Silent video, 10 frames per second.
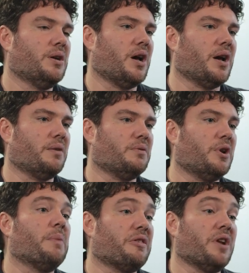uh, you
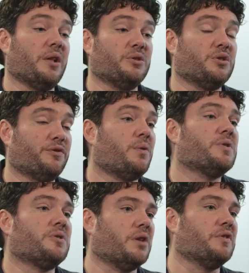know methodologies
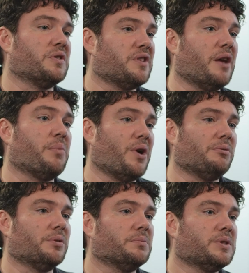for solving the same
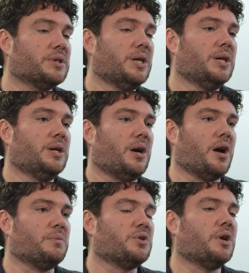problems.
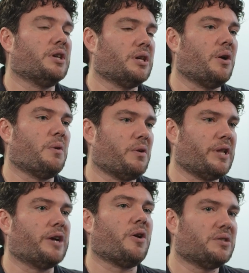Um, so I think uh,
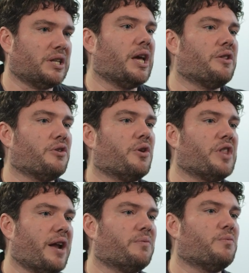like altogether that
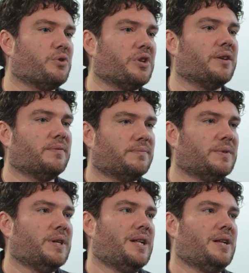that really
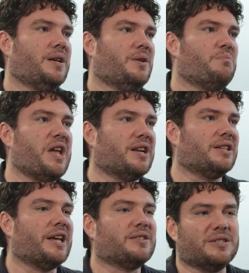made
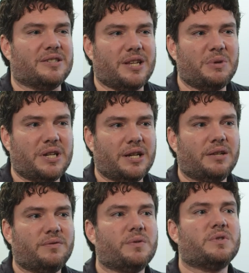it less
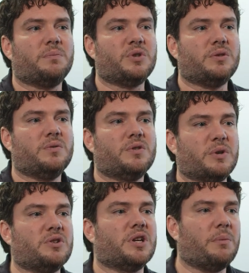intimidating for some students,
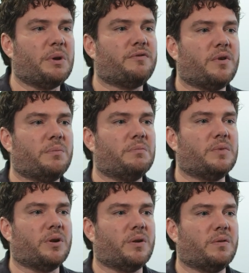especially coming from
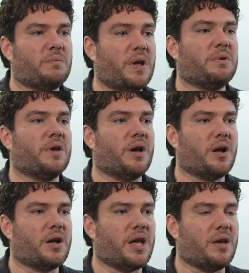you know maybe
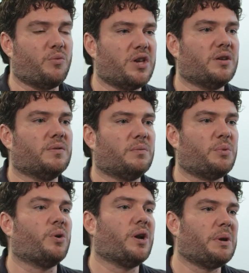uh, a weak
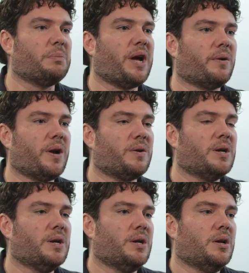programming
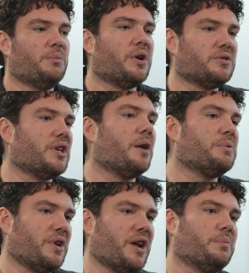background. But also the
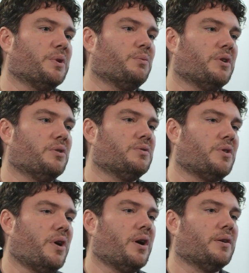opposite happened, where you
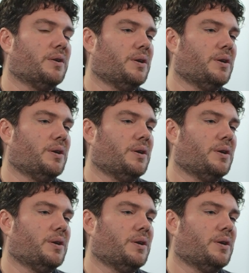saw